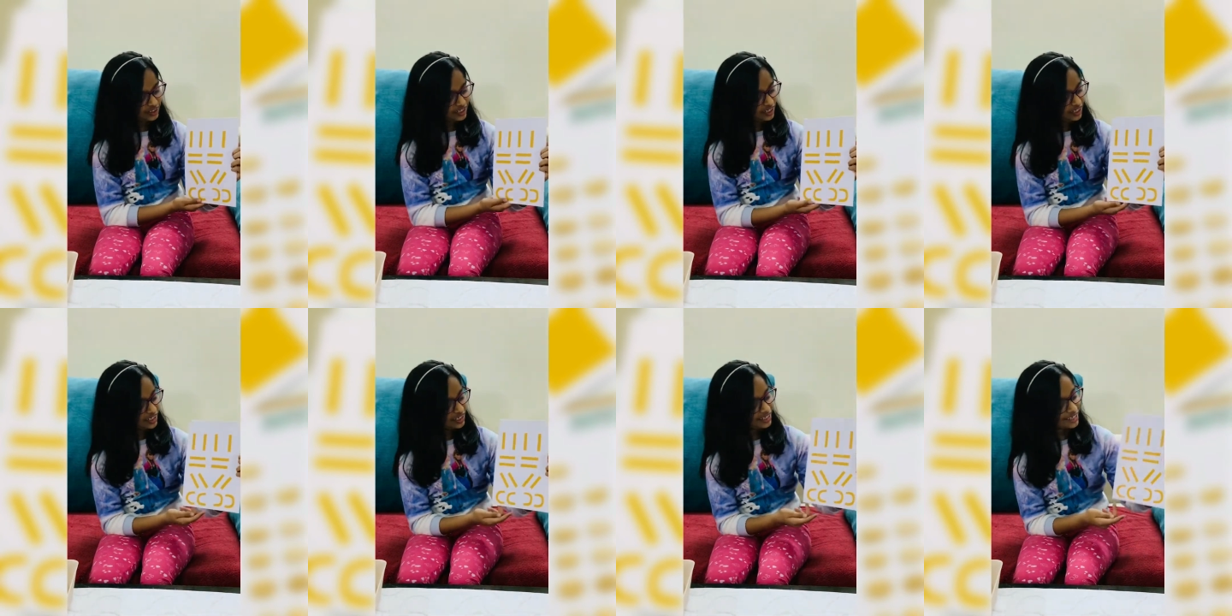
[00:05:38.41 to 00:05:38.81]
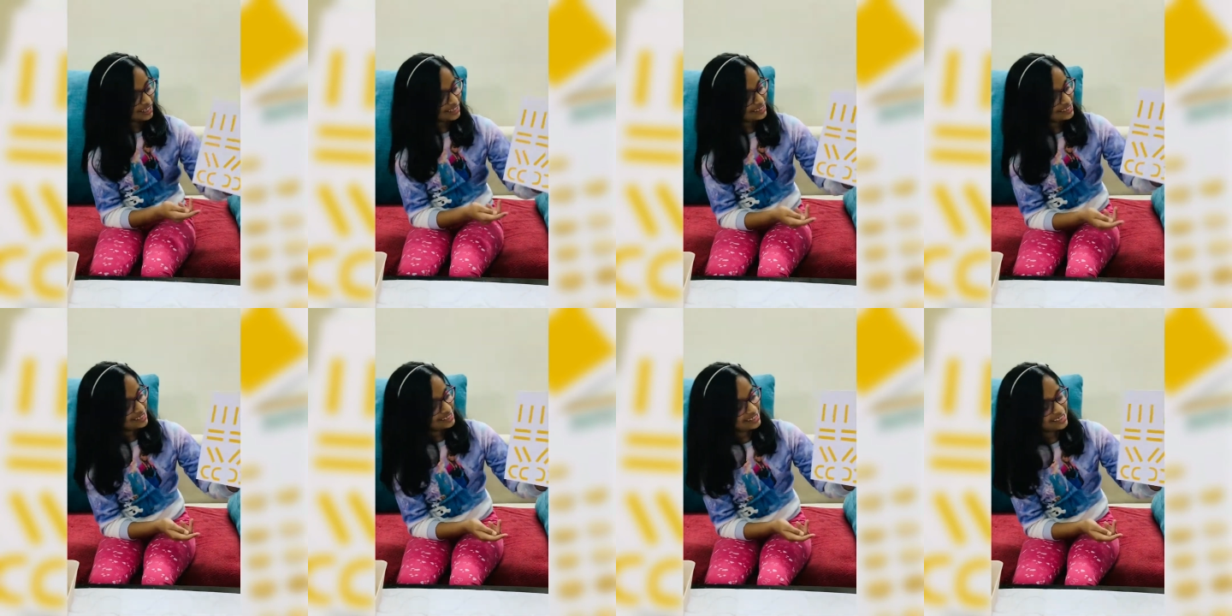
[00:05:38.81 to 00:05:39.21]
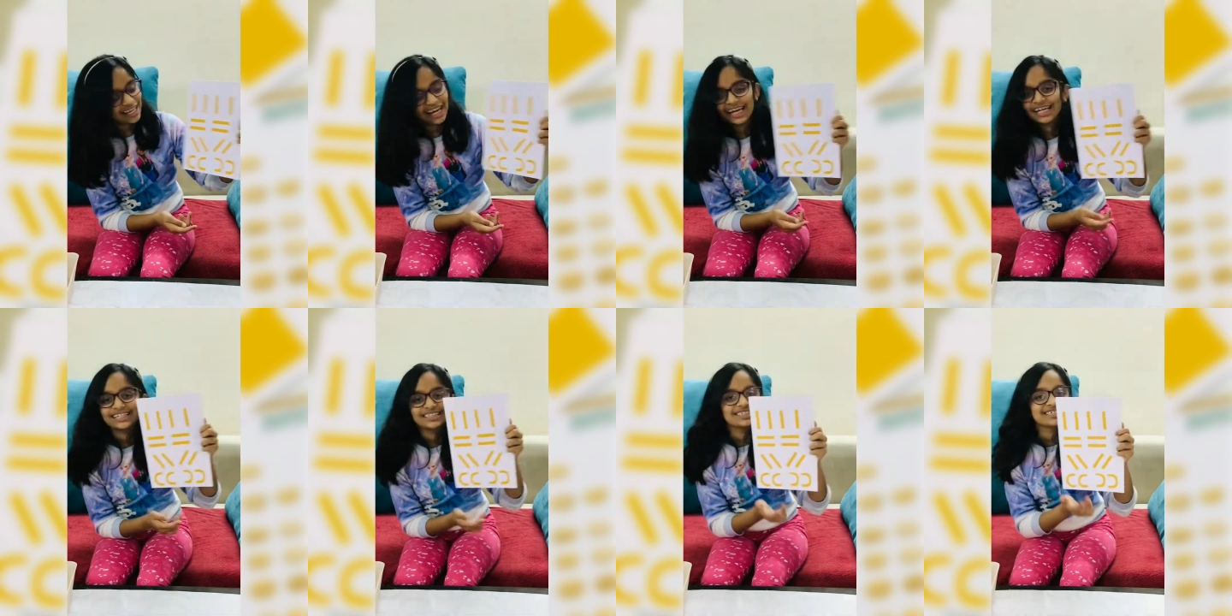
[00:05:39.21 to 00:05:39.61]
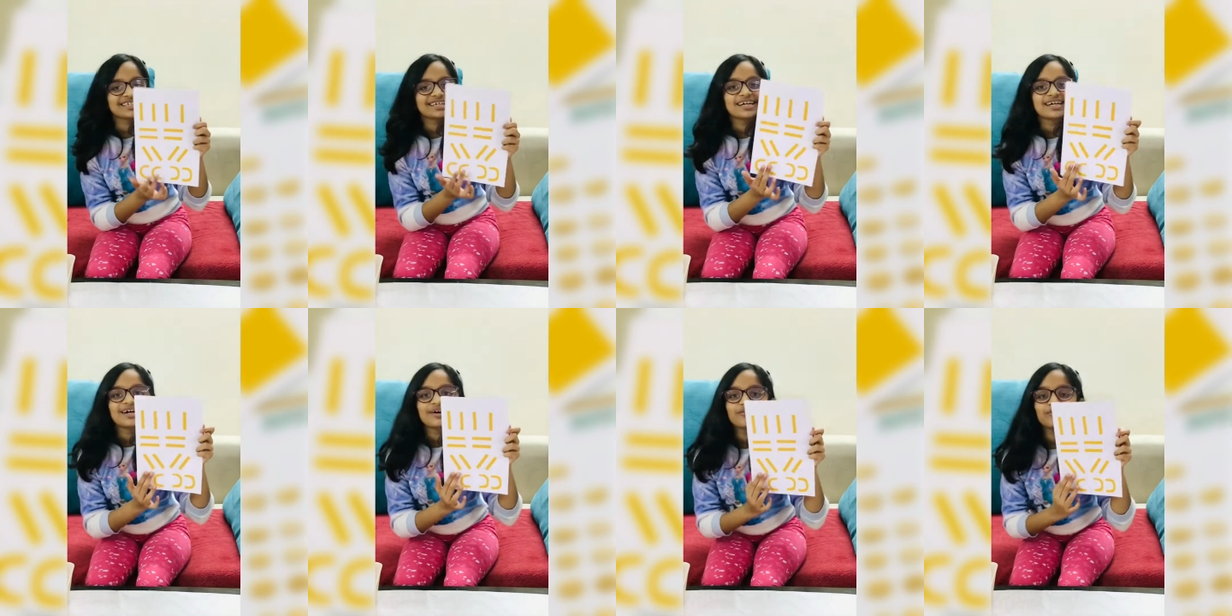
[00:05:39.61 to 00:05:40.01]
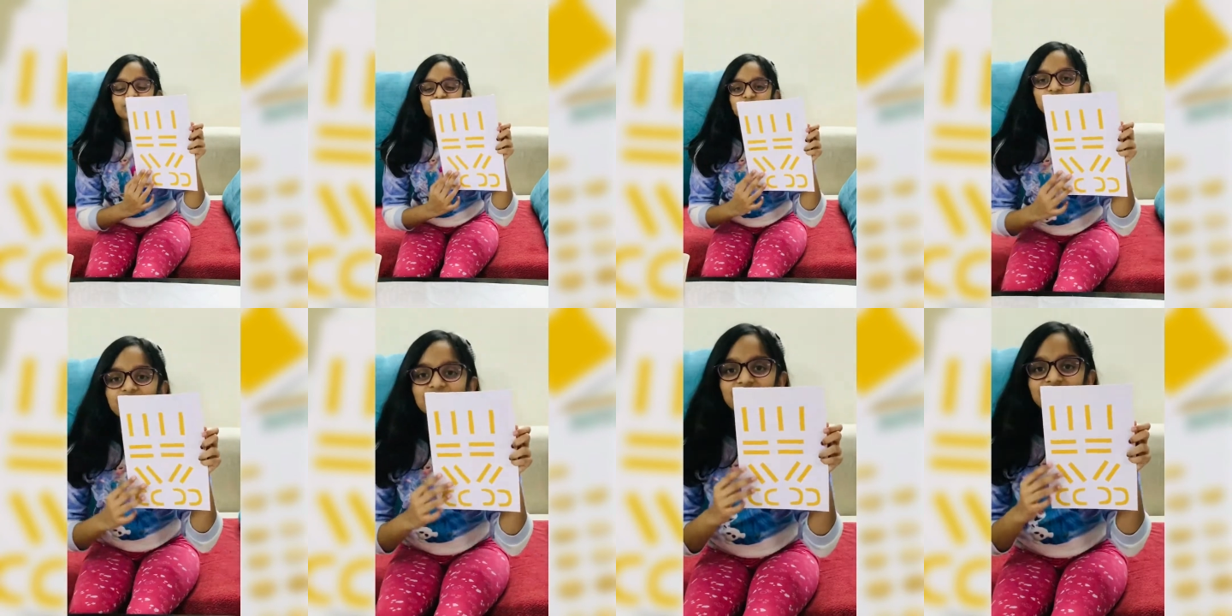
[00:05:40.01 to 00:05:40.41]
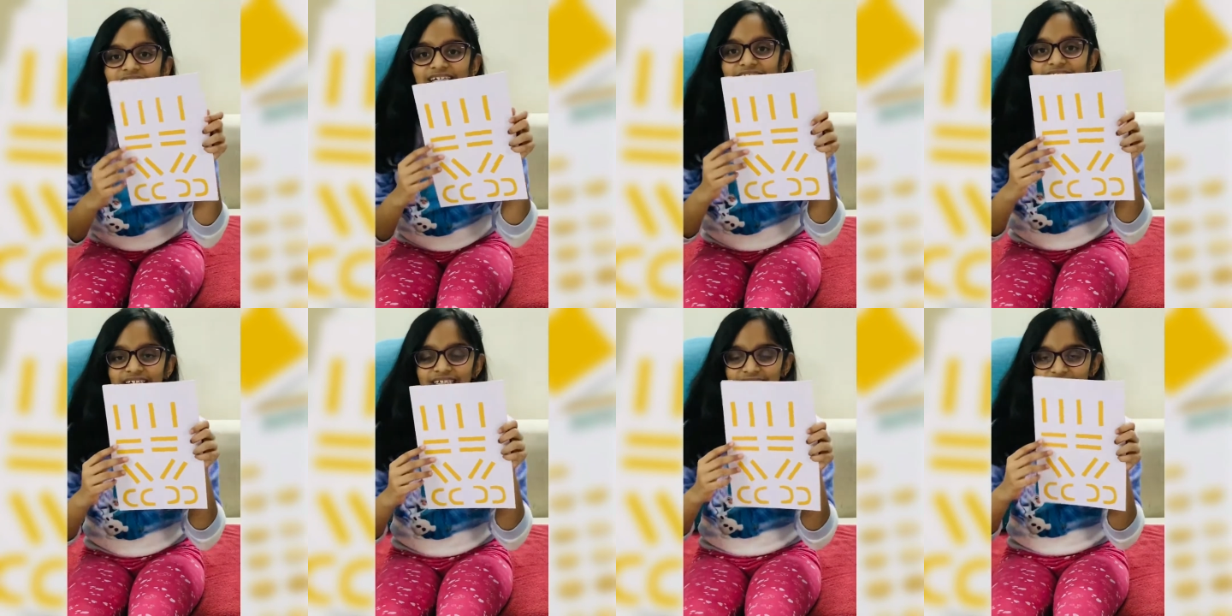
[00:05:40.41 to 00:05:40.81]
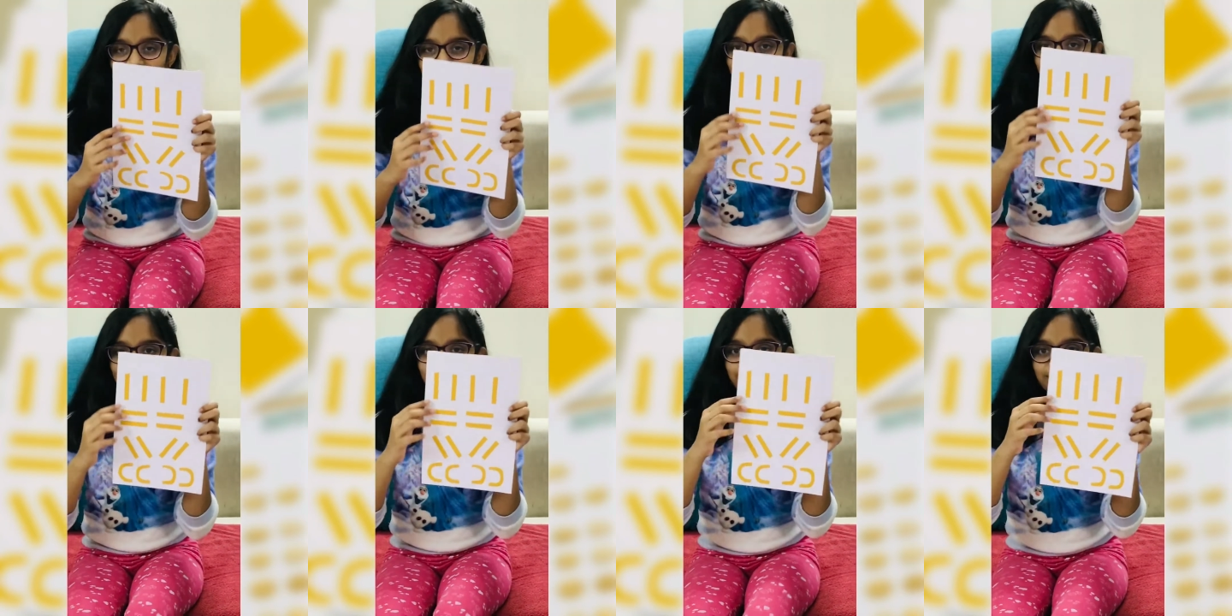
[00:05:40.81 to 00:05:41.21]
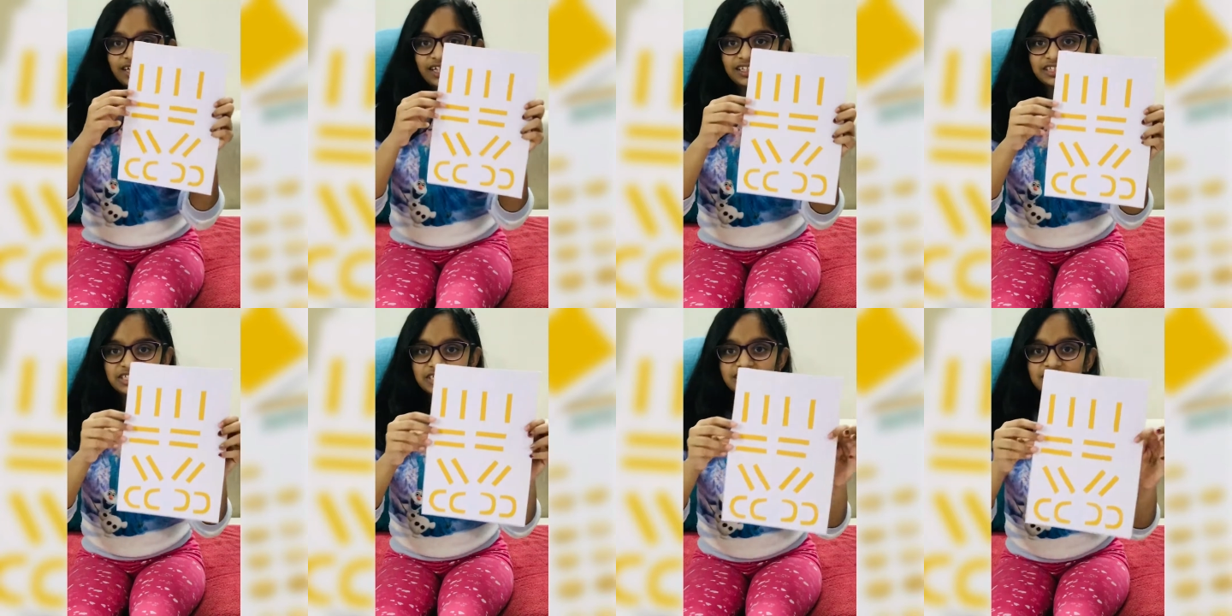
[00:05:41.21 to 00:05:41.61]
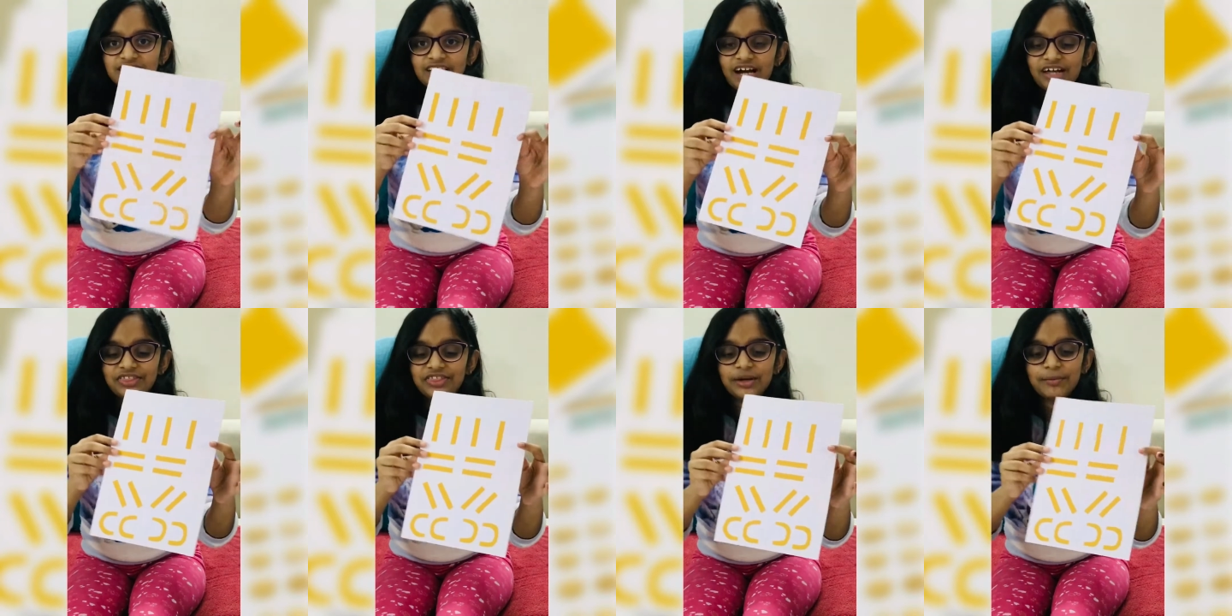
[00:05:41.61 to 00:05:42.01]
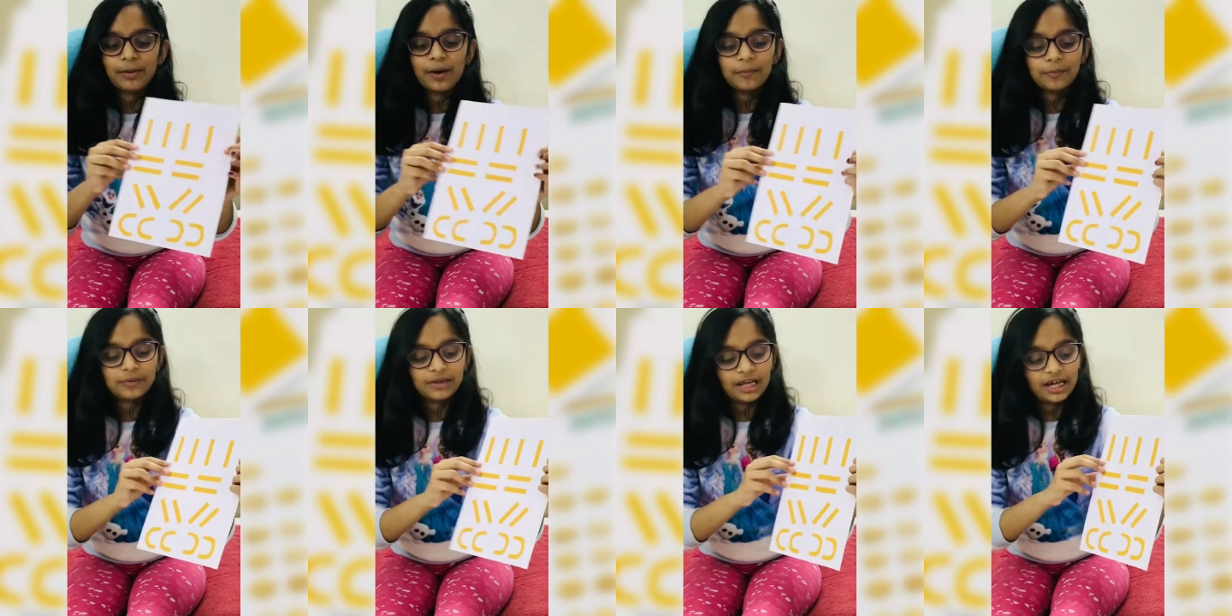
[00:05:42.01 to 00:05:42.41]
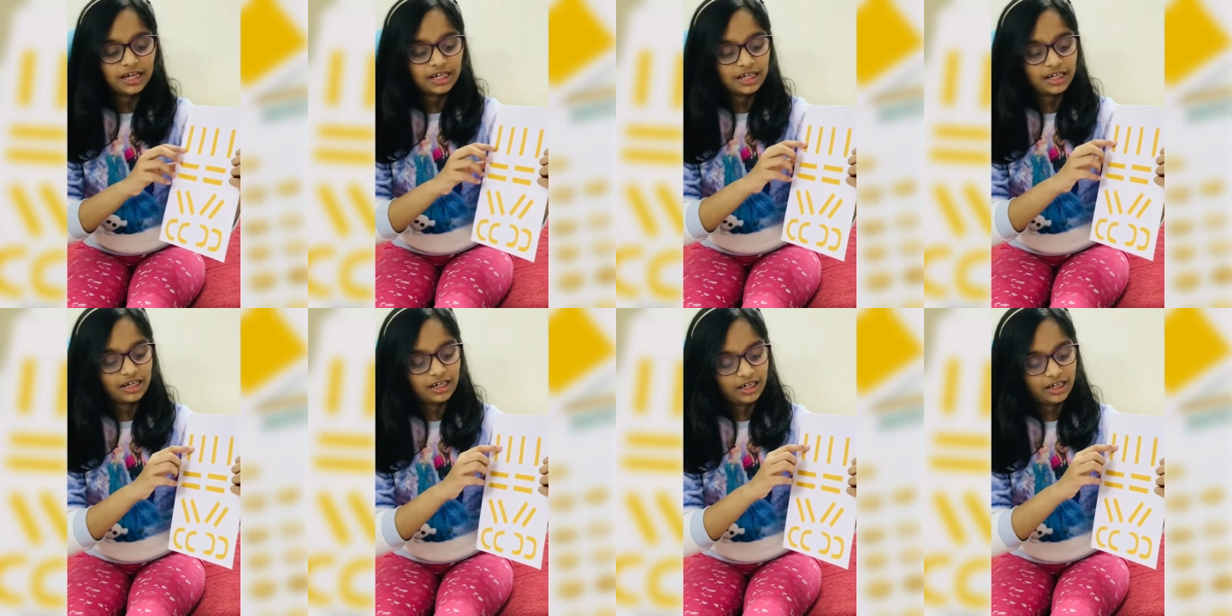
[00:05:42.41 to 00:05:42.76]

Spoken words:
Look at these guys. What we did, we just cut them up like